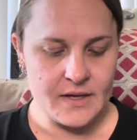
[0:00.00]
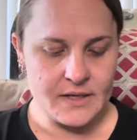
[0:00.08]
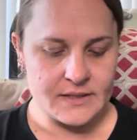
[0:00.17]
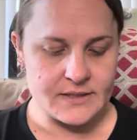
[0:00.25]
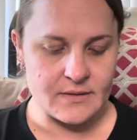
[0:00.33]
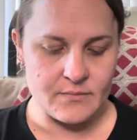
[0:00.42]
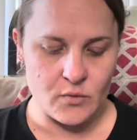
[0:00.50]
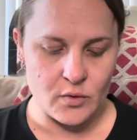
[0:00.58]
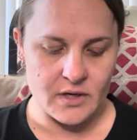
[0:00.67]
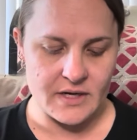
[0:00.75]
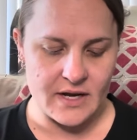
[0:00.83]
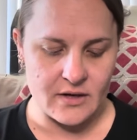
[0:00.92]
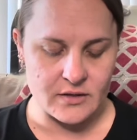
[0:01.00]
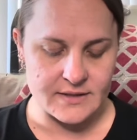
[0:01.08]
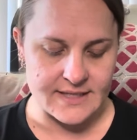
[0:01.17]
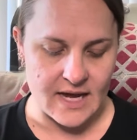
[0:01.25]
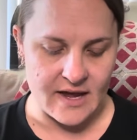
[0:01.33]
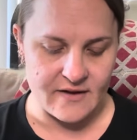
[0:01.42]
Some more
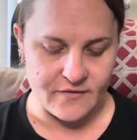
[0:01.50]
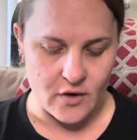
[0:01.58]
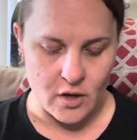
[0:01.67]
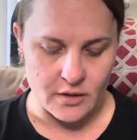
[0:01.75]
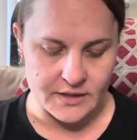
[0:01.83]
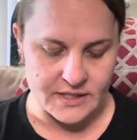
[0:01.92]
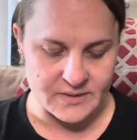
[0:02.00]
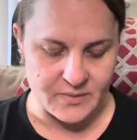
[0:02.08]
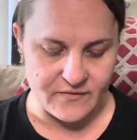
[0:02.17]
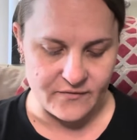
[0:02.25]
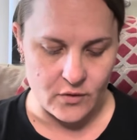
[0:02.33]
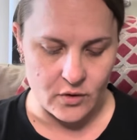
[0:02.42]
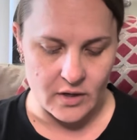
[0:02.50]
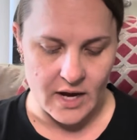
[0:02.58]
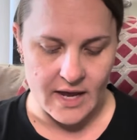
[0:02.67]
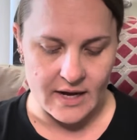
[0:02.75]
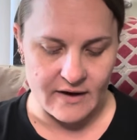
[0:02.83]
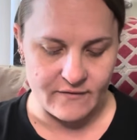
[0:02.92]
nails. I've hauled these before
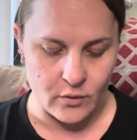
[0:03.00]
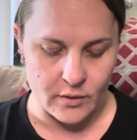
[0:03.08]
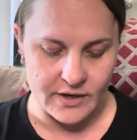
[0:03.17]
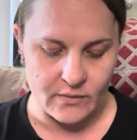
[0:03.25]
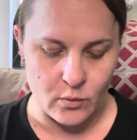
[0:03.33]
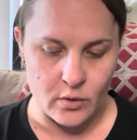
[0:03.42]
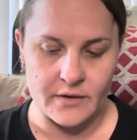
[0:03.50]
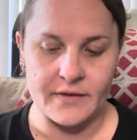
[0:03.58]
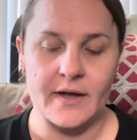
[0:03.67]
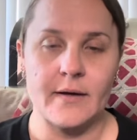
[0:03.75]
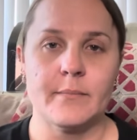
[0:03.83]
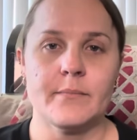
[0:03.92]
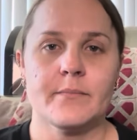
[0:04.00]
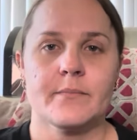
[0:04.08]
and I've already worn them.